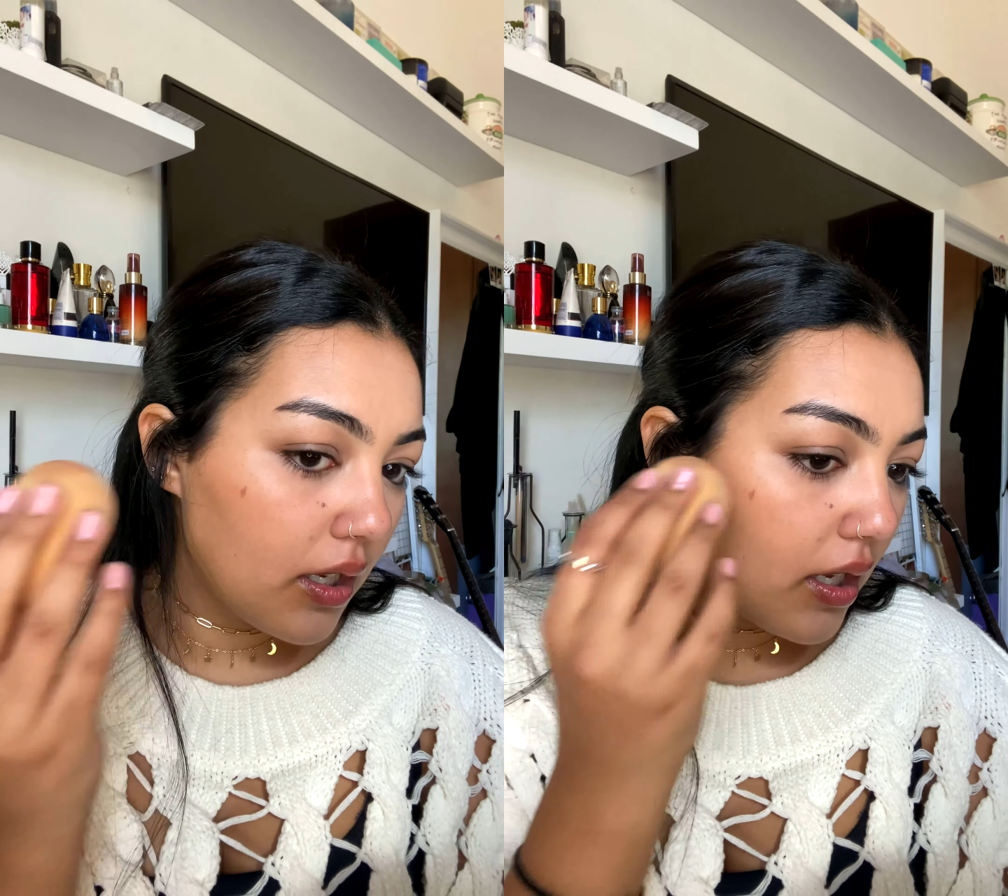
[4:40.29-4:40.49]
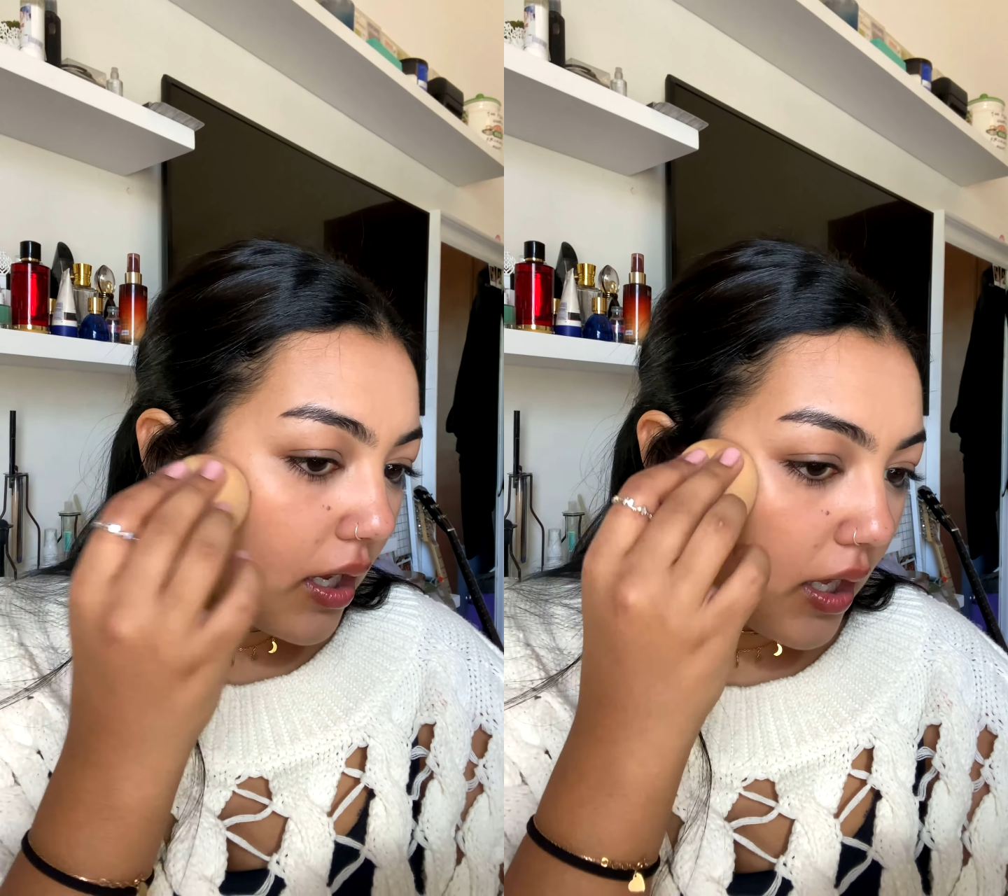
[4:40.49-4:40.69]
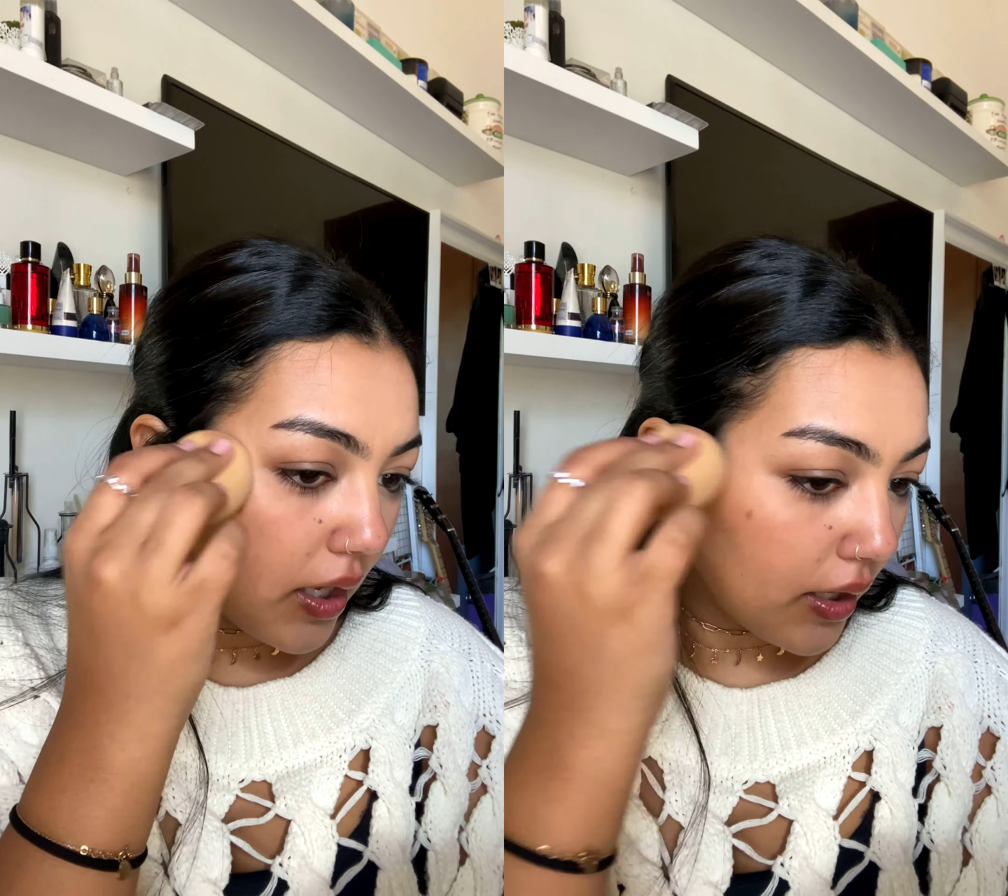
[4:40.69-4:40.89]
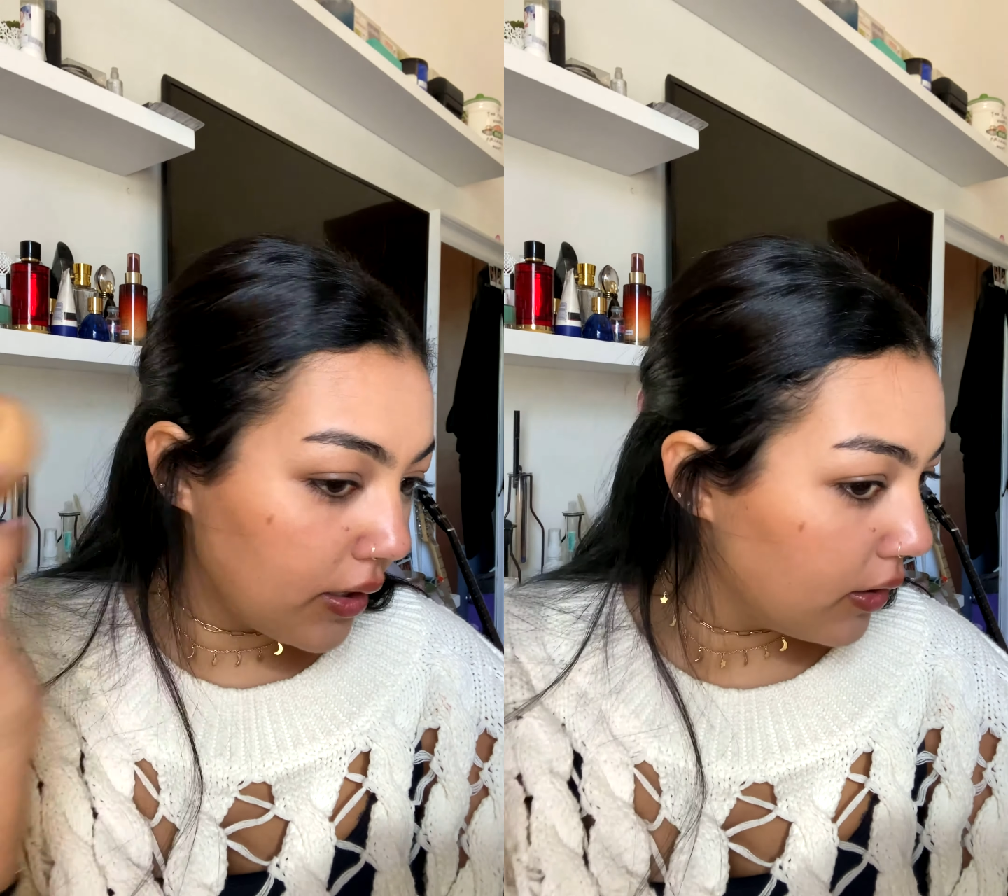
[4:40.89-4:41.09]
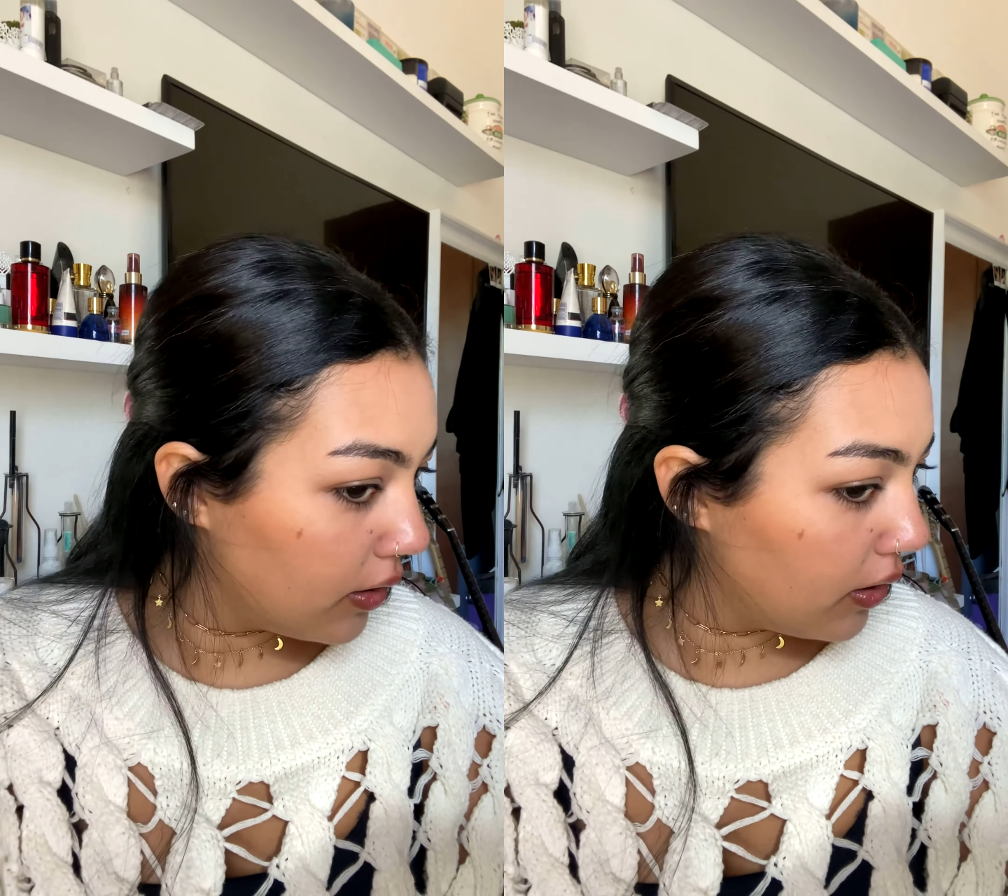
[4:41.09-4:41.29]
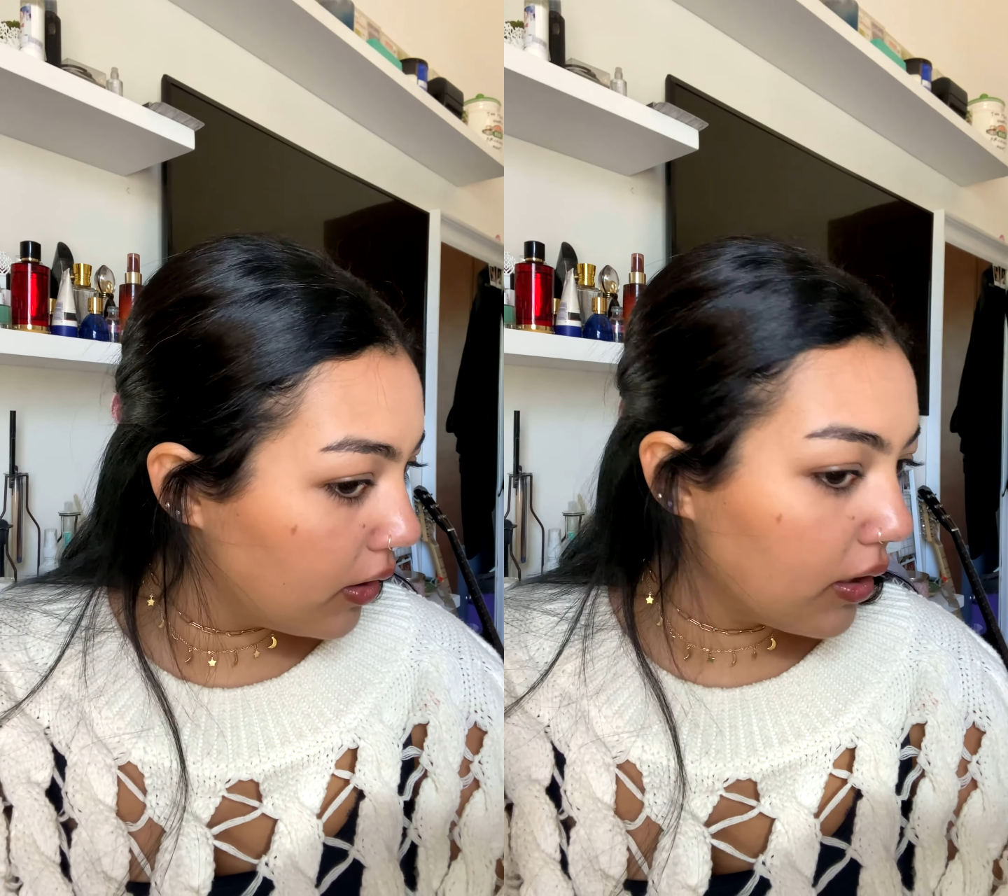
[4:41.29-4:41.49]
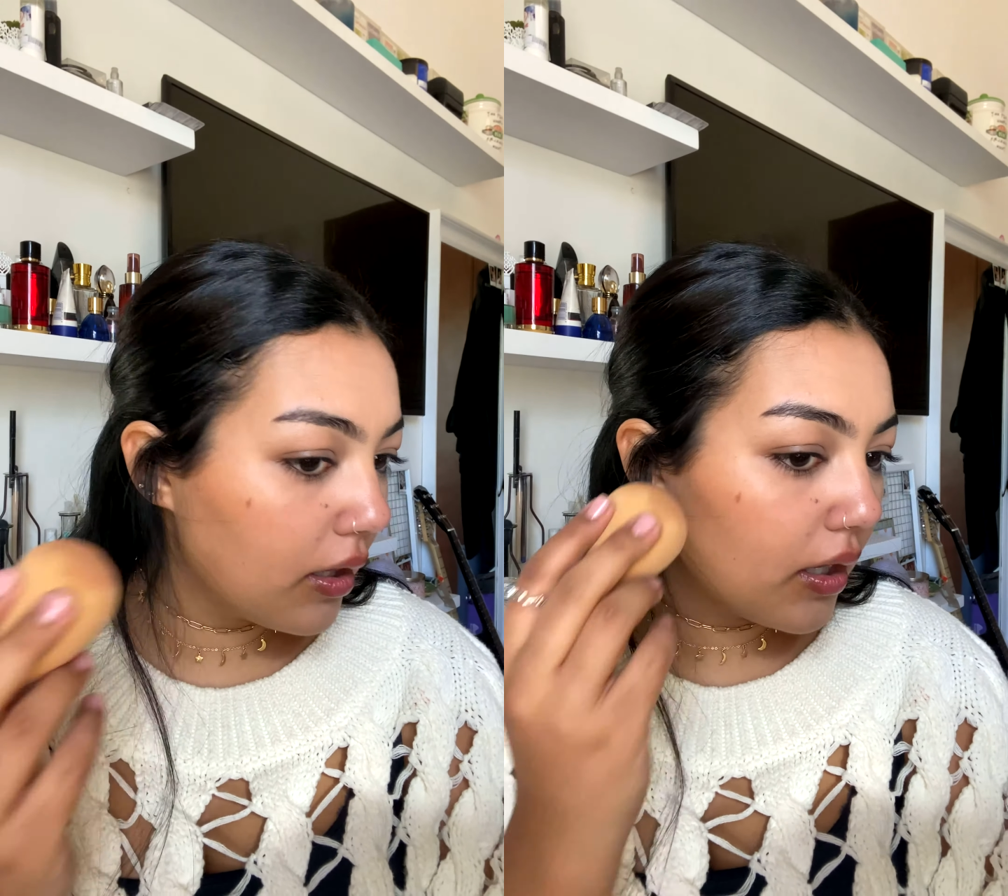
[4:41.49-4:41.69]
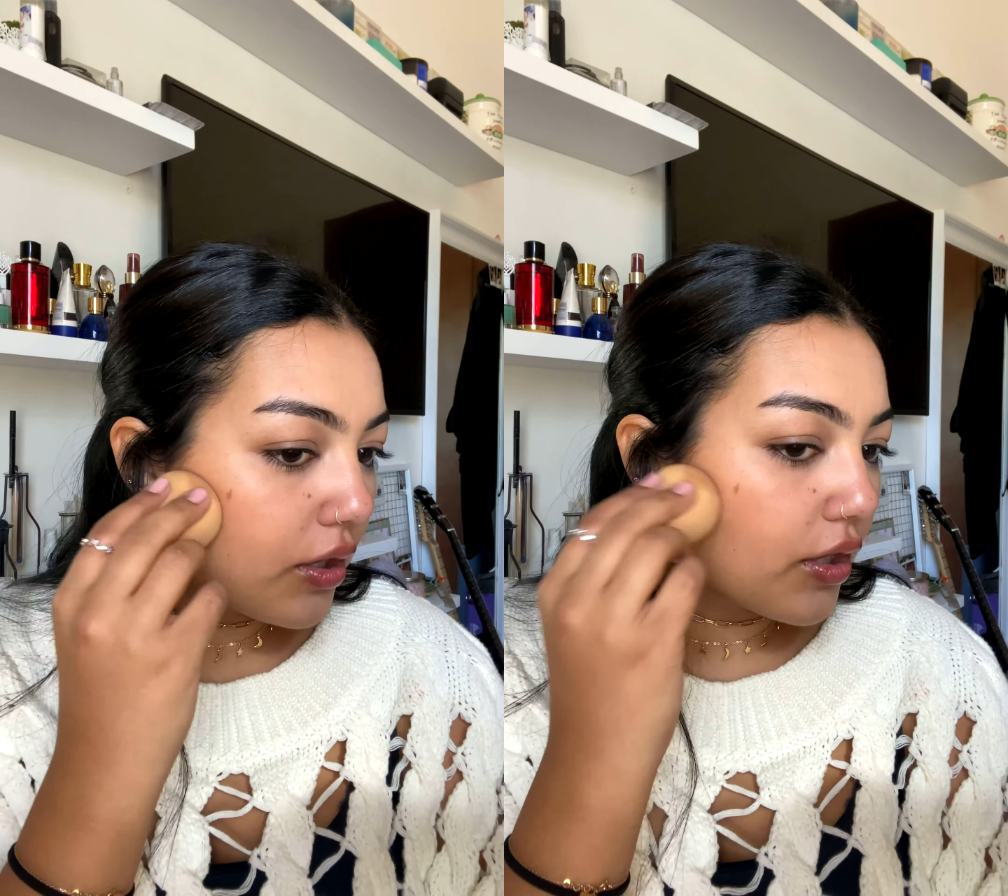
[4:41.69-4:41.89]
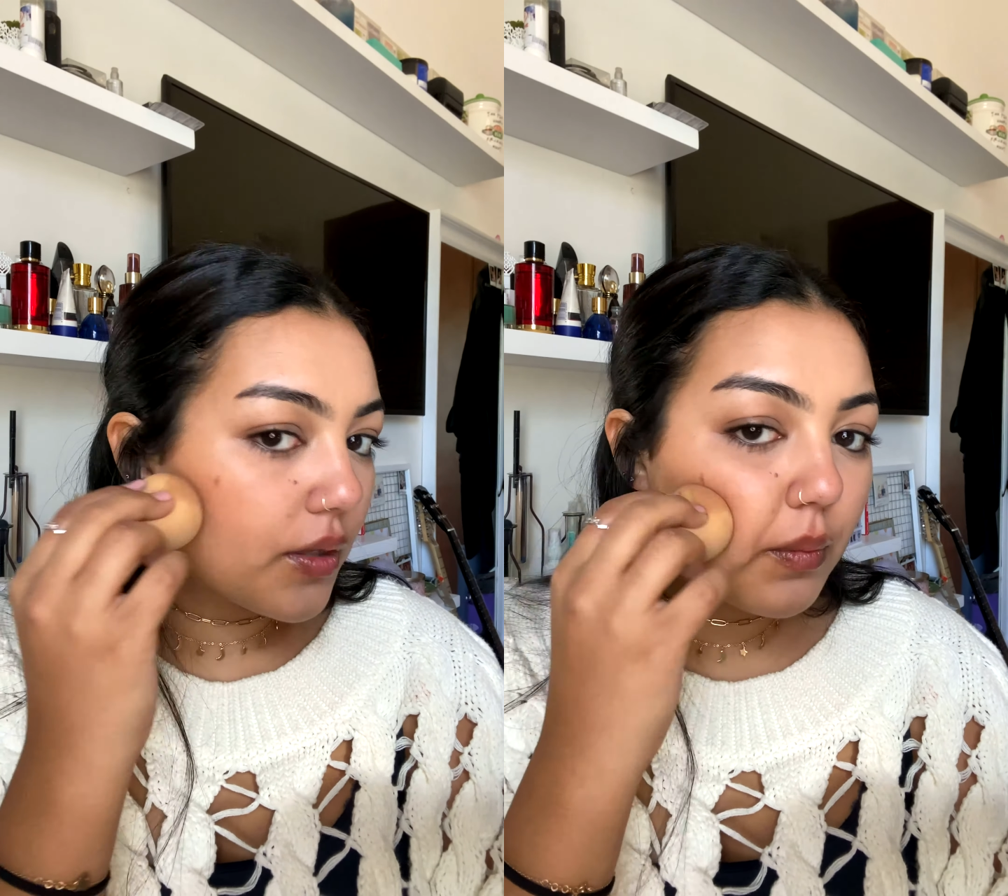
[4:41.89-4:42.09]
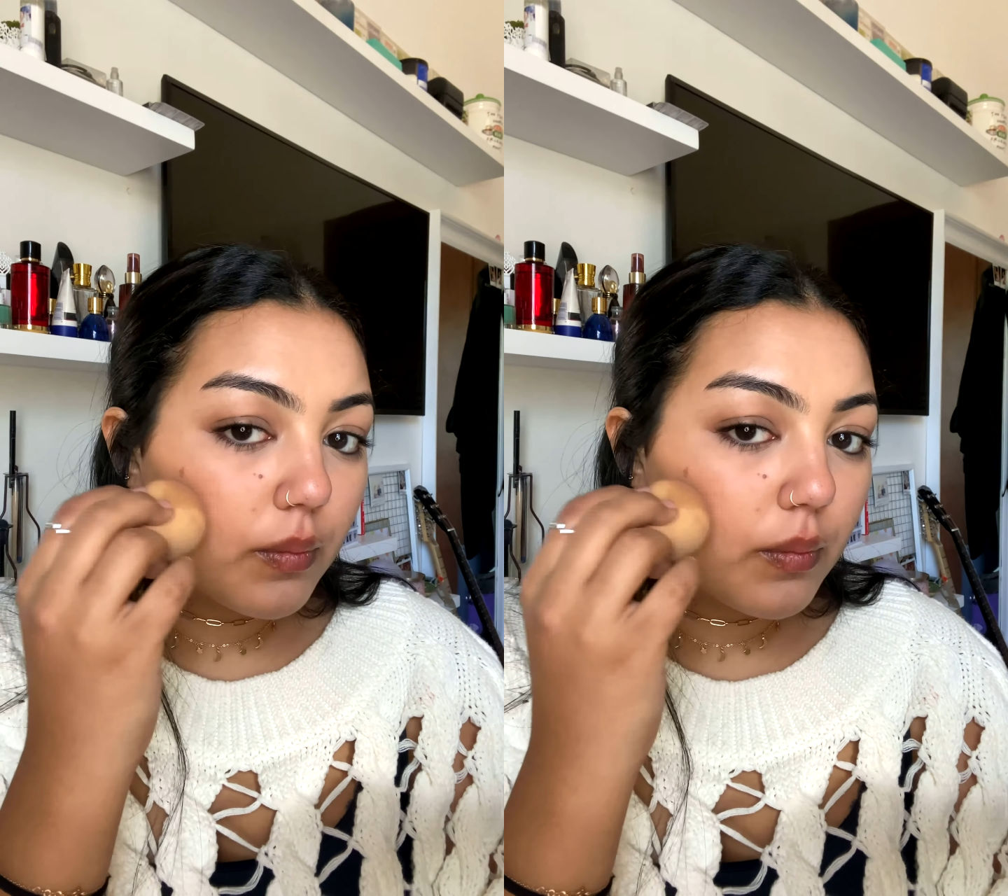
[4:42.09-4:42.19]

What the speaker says: and I just